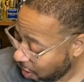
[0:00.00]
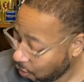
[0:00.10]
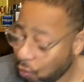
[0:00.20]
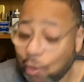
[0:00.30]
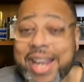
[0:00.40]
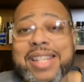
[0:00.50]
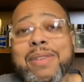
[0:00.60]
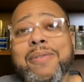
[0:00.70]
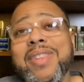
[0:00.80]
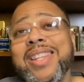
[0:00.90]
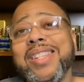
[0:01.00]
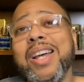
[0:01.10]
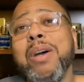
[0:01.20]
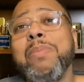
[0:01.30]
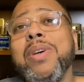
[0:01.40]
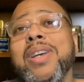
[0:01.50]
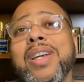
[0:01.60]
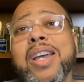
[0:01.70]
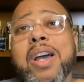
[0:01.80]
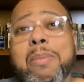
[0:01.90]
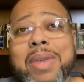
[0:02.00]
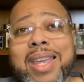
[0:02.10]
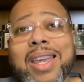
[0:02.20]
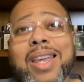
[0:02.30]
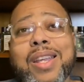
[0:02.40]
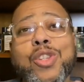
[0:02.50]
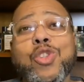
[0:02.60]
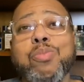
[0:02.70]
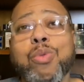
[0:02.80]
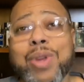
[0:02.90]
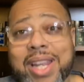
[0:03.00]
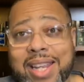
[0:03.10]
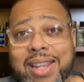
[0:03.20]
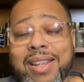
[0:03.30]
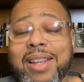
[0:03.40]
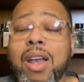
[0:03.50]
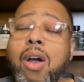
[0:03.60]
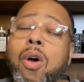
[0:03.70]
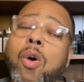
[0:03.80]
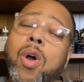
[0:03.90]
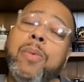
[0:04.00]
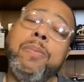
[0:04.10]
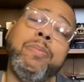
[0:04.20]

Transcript: great for this upcoming spring, or